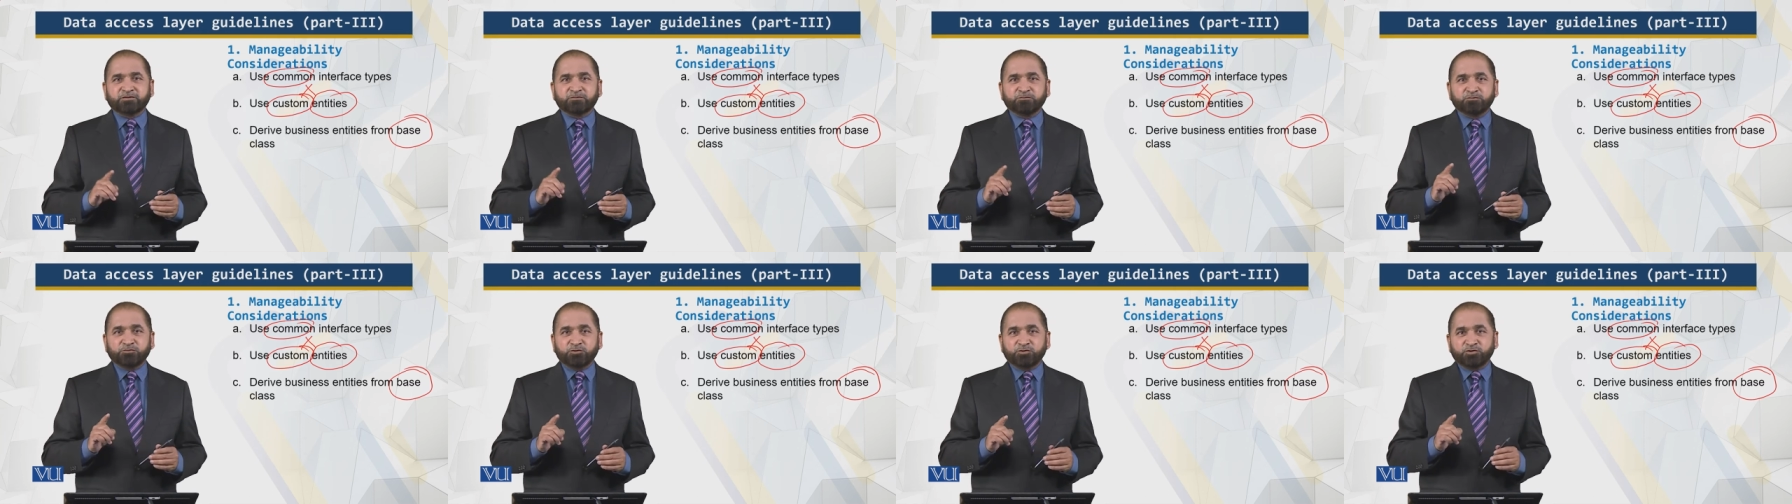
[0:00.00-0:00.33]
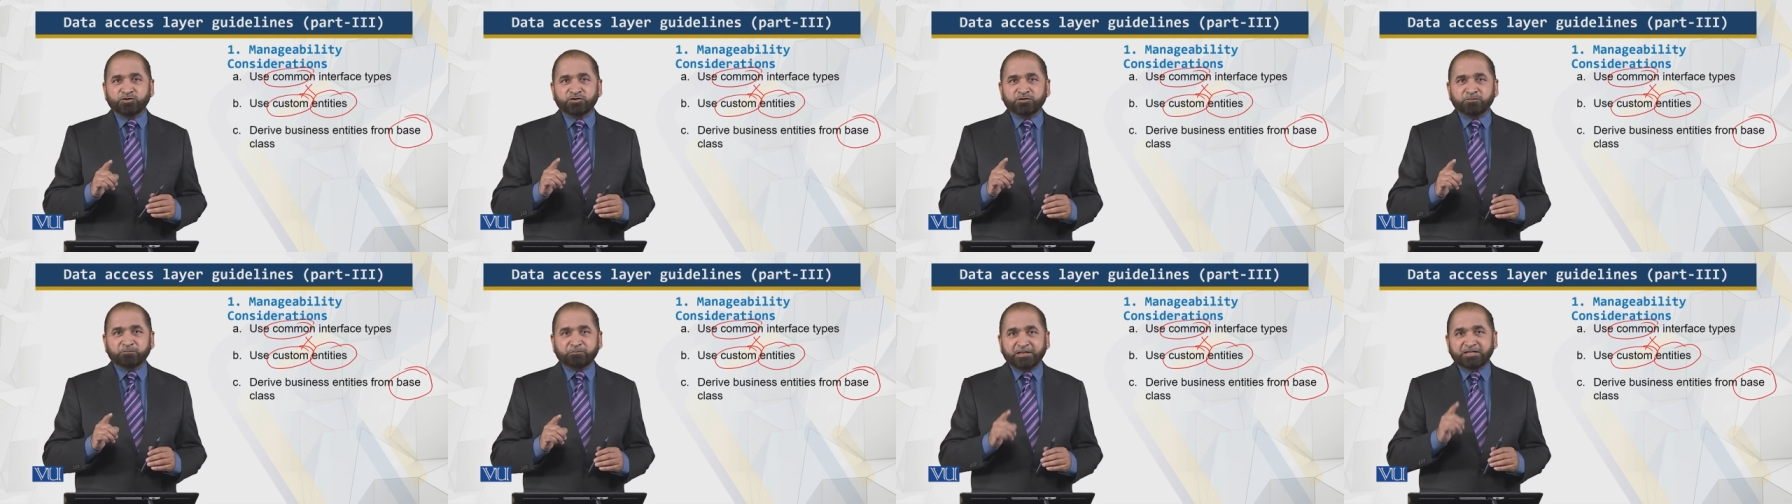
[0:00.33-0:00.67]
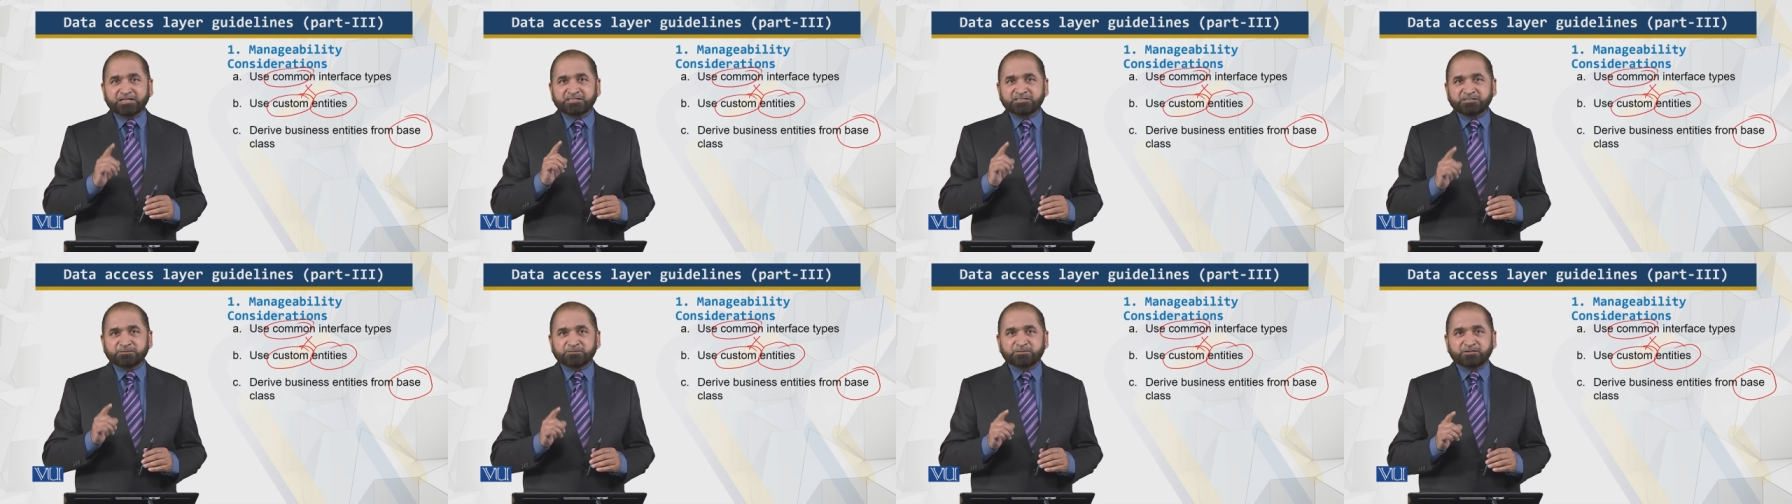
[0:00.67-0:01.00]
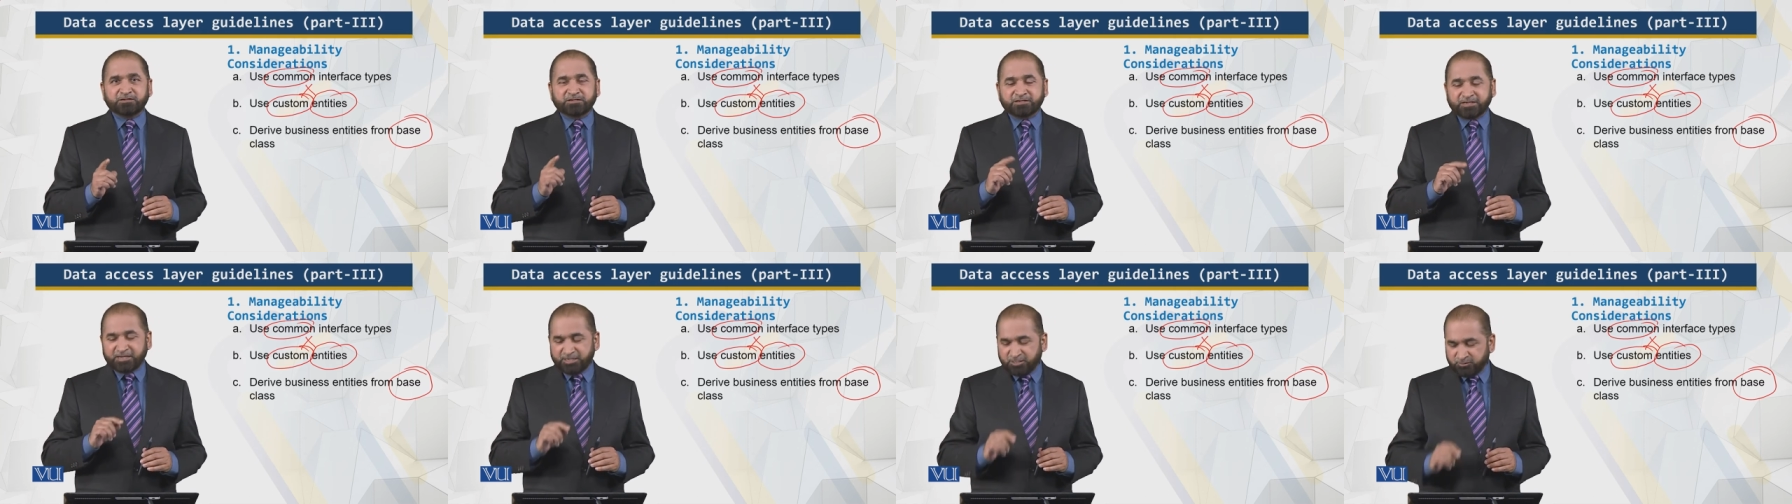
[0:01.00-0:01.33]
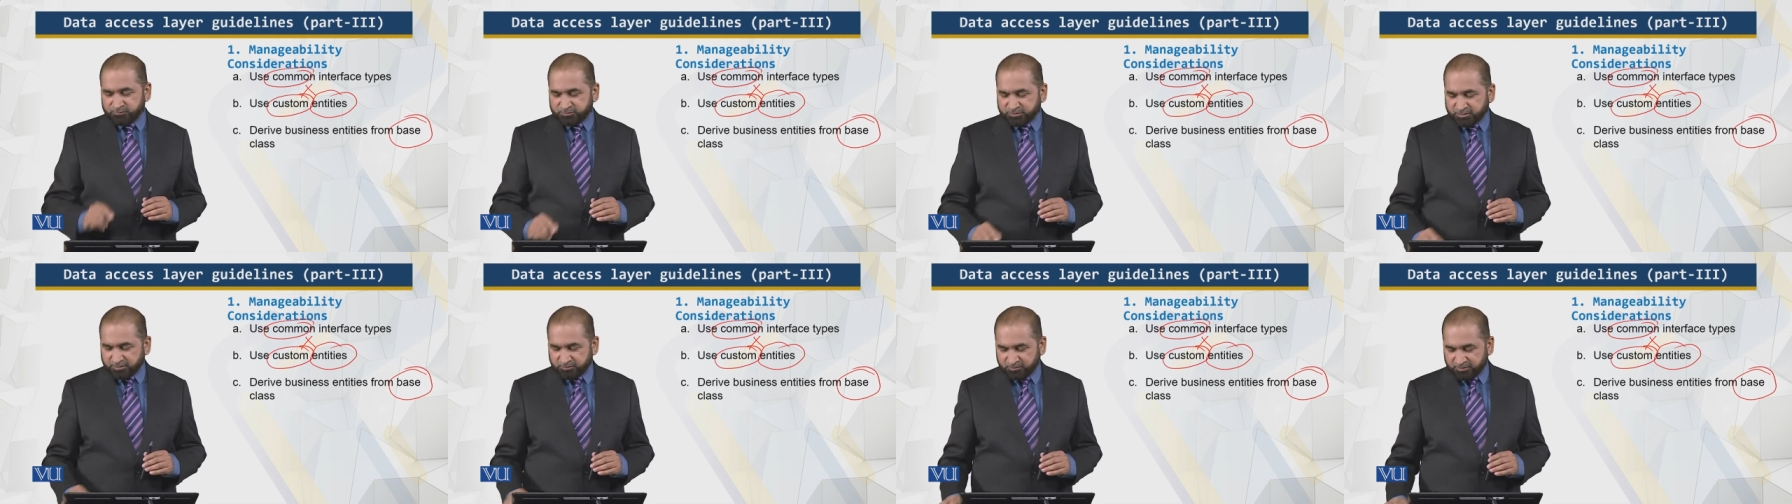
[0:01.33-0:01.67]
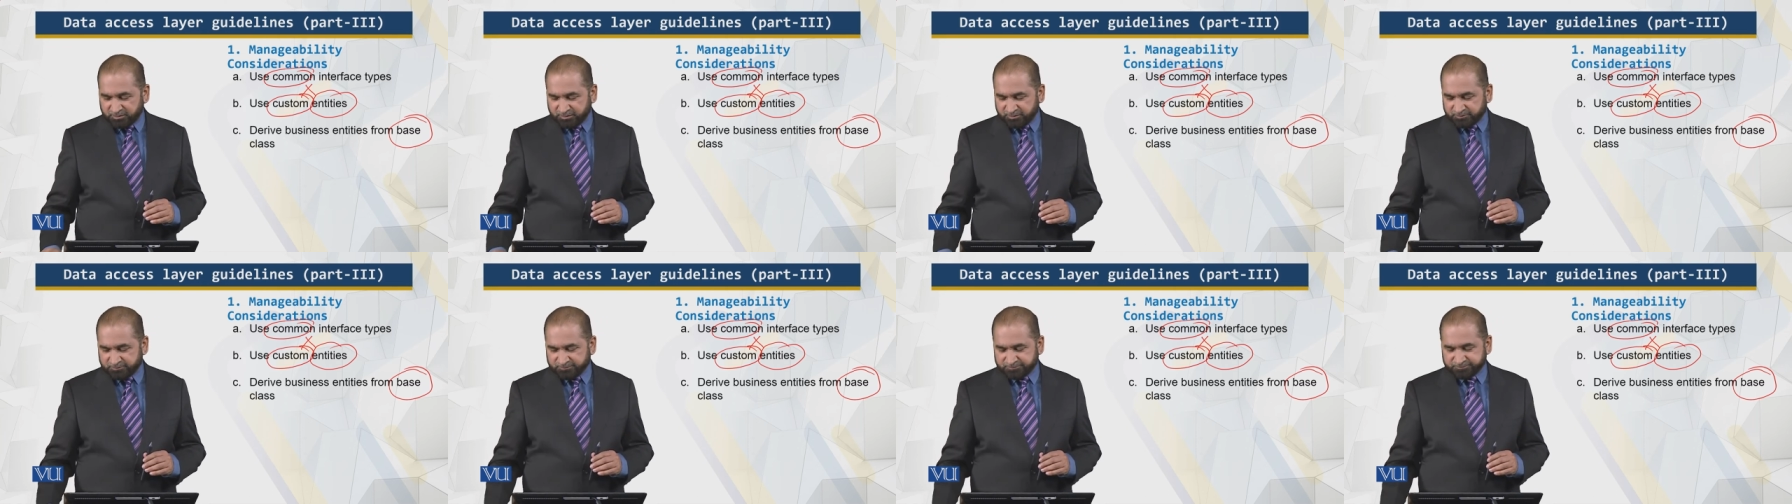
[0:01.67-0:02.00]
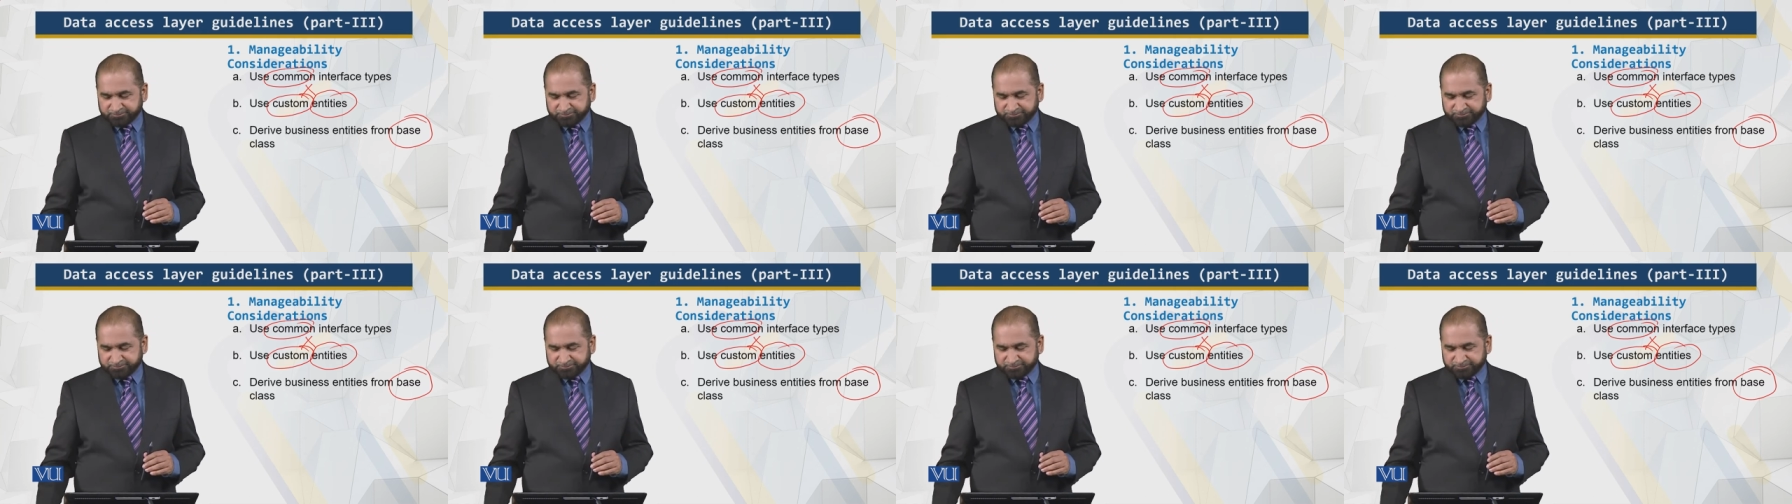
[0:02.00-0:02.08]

more manageable kind of circular